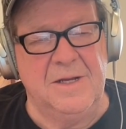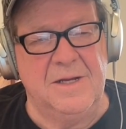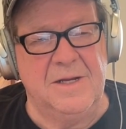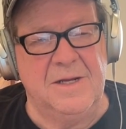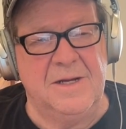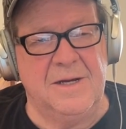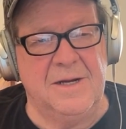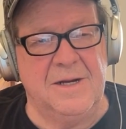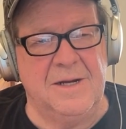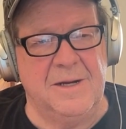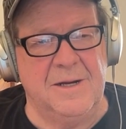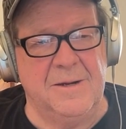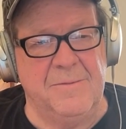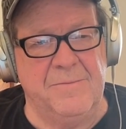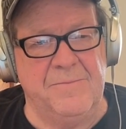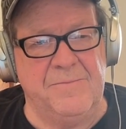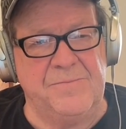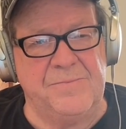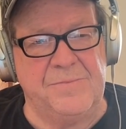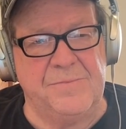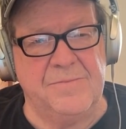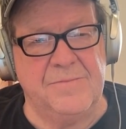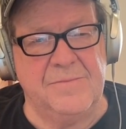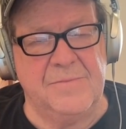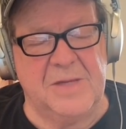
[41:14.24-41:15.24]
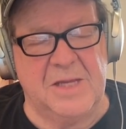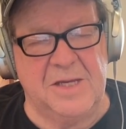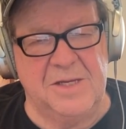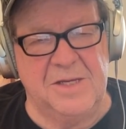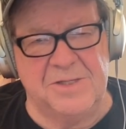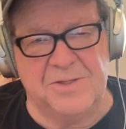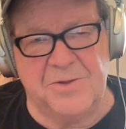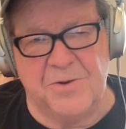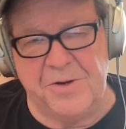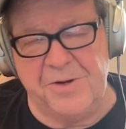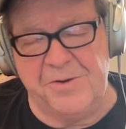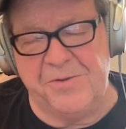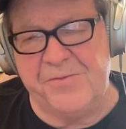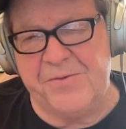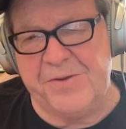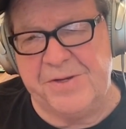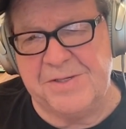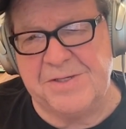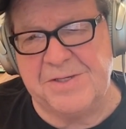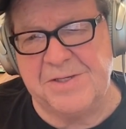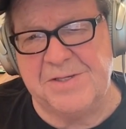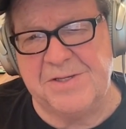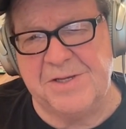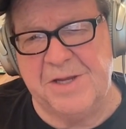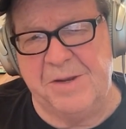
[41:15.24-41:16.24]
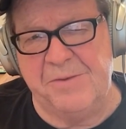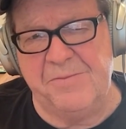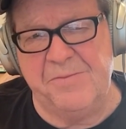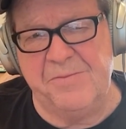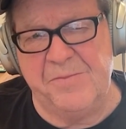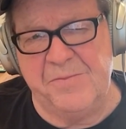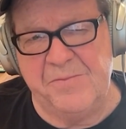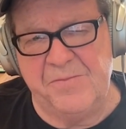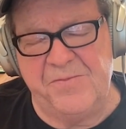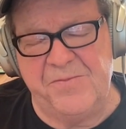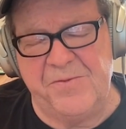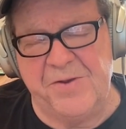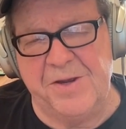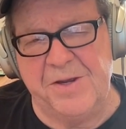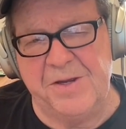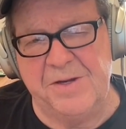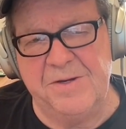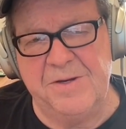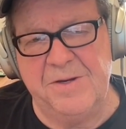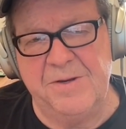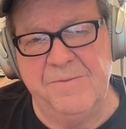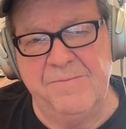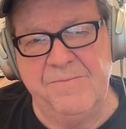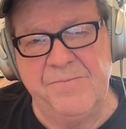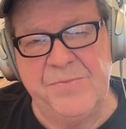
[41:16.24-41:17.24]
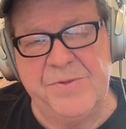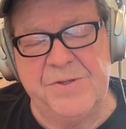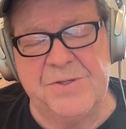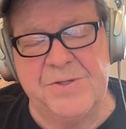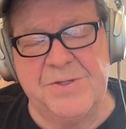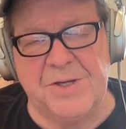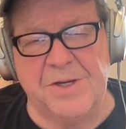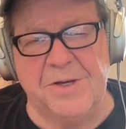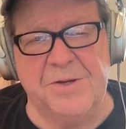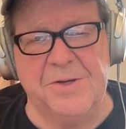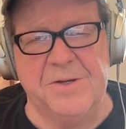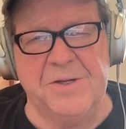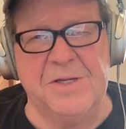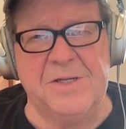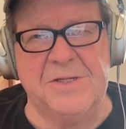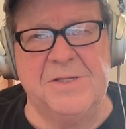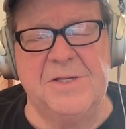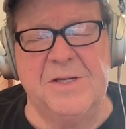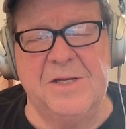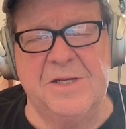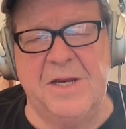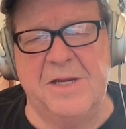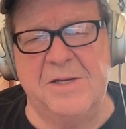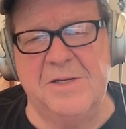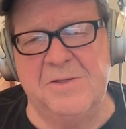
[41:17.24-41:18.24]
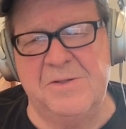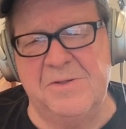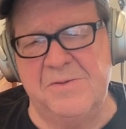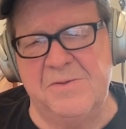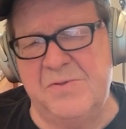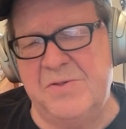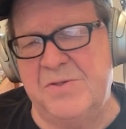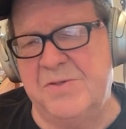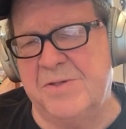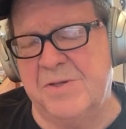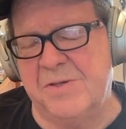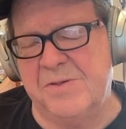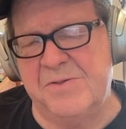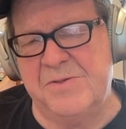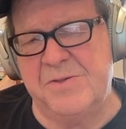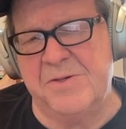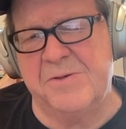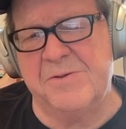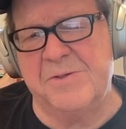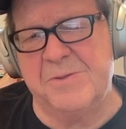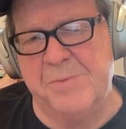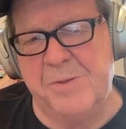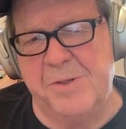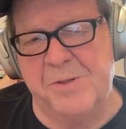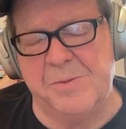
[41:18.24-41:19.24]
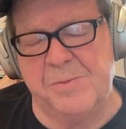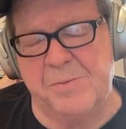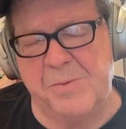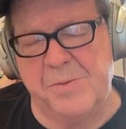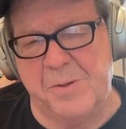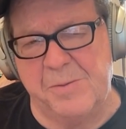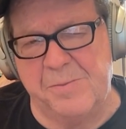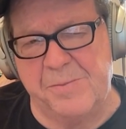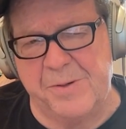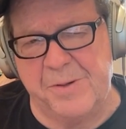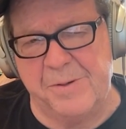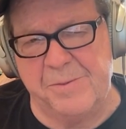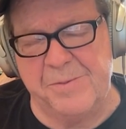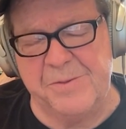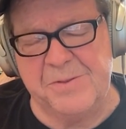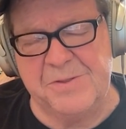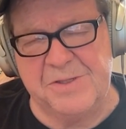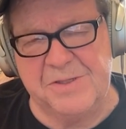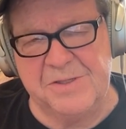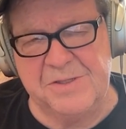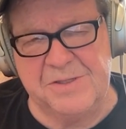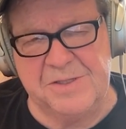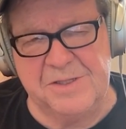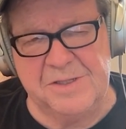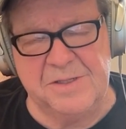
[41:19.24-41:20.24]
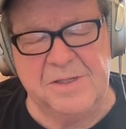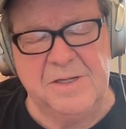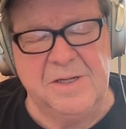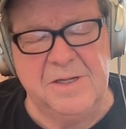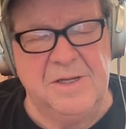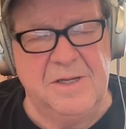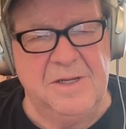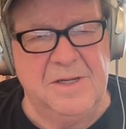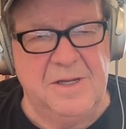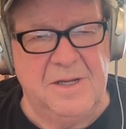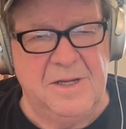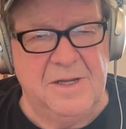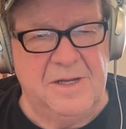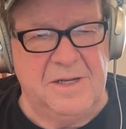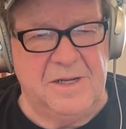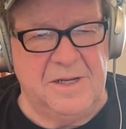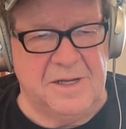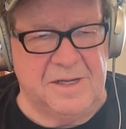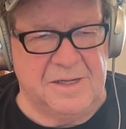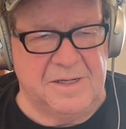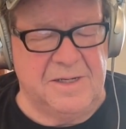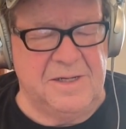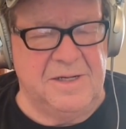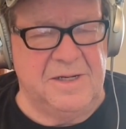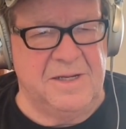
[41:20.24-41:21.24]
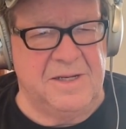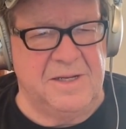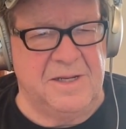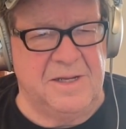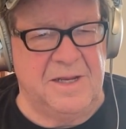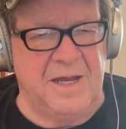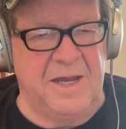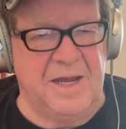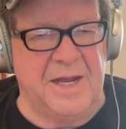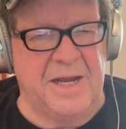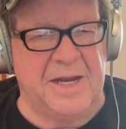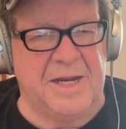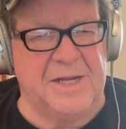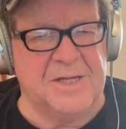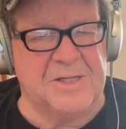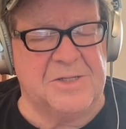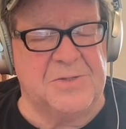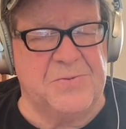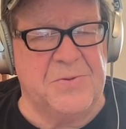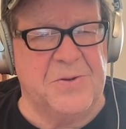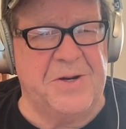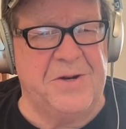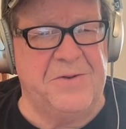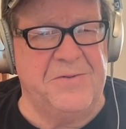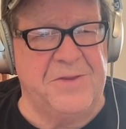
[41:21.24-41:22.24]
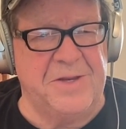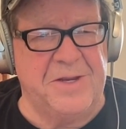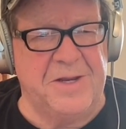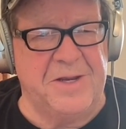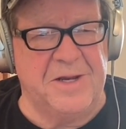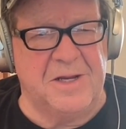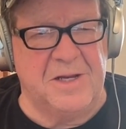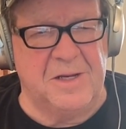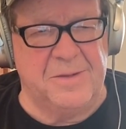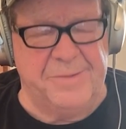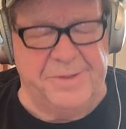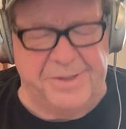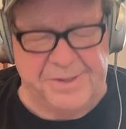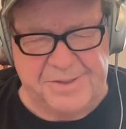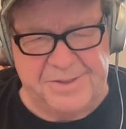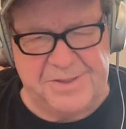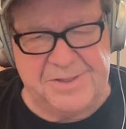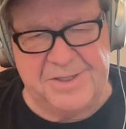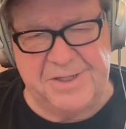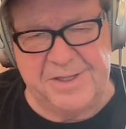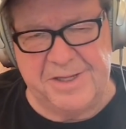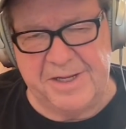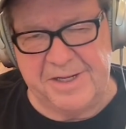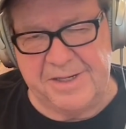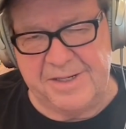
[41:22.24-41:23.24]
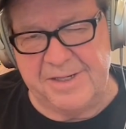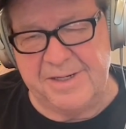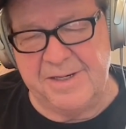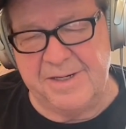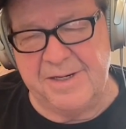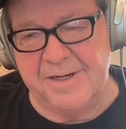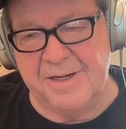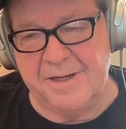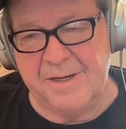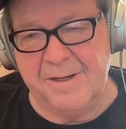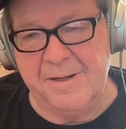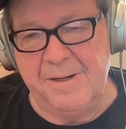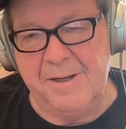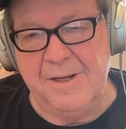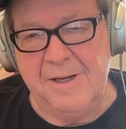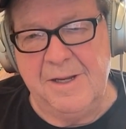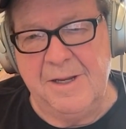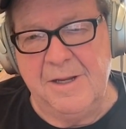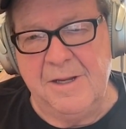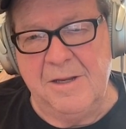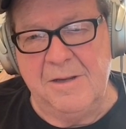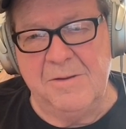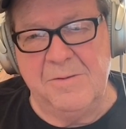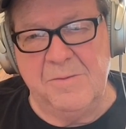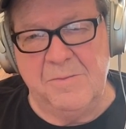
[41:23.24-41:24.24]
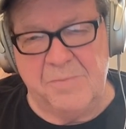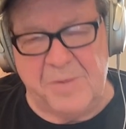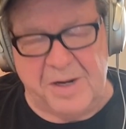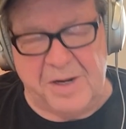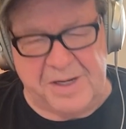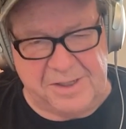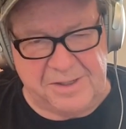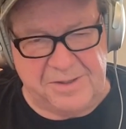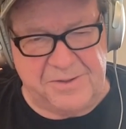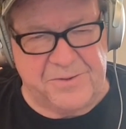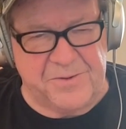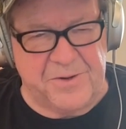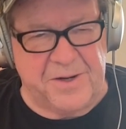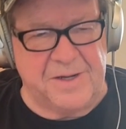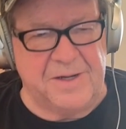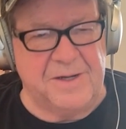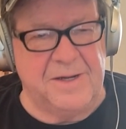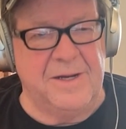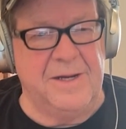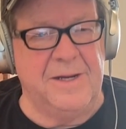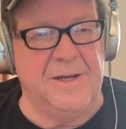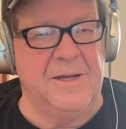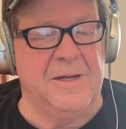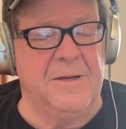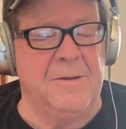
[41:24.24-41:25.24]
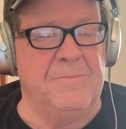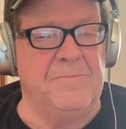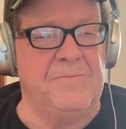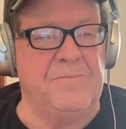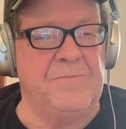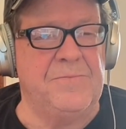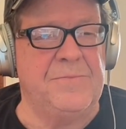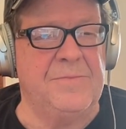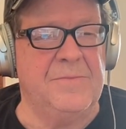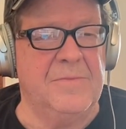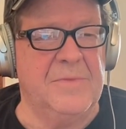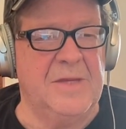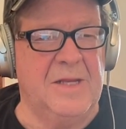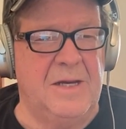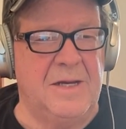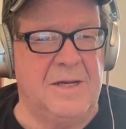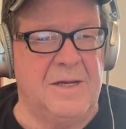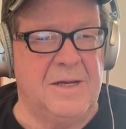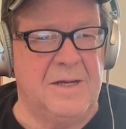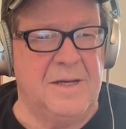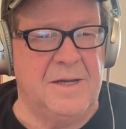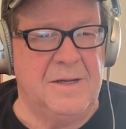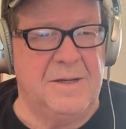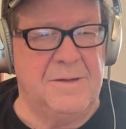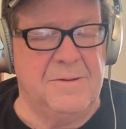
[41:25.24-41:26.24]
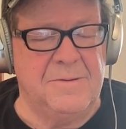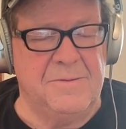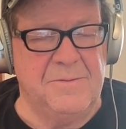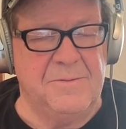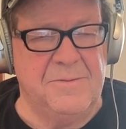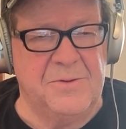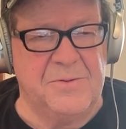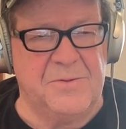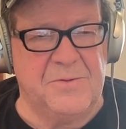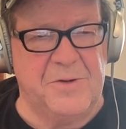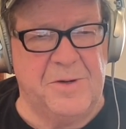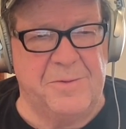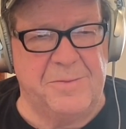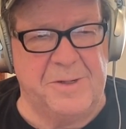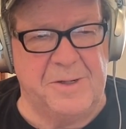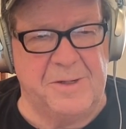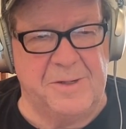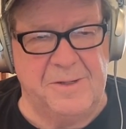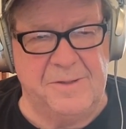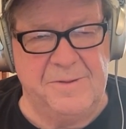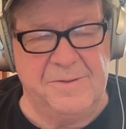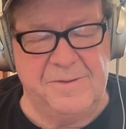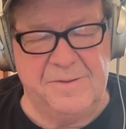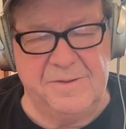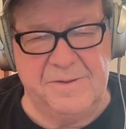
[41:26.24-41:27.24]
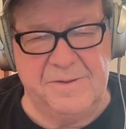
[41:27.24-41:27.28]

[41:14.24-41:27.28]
um, is going to face the same fate. So it serves multiple purposes. It A, gets rid of the elements that might threaten him with criminal